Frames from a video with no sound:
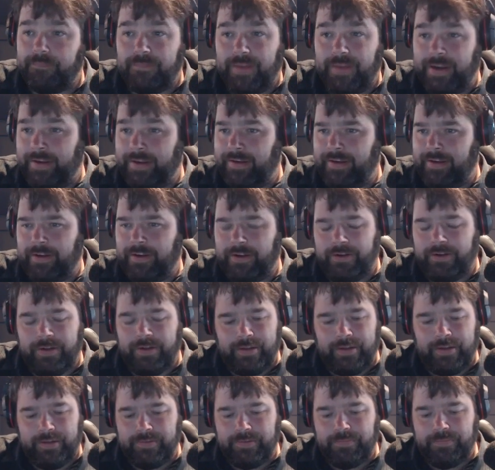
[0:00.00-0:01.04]
and you
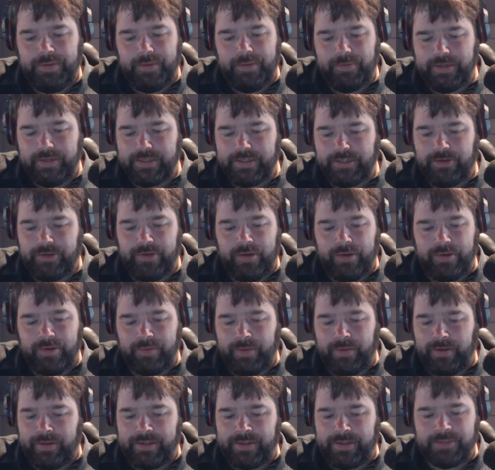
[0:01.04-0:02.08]
know, people disagree with
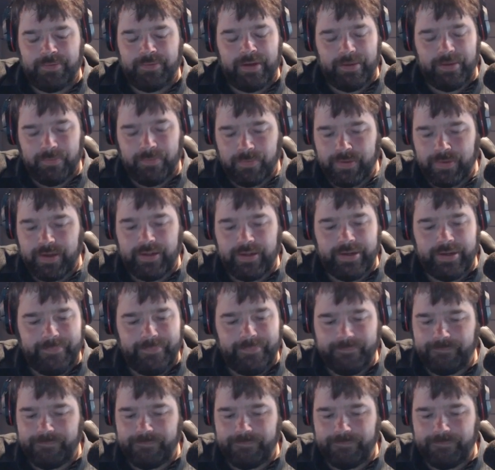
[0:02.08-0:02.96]
me on this, but I really,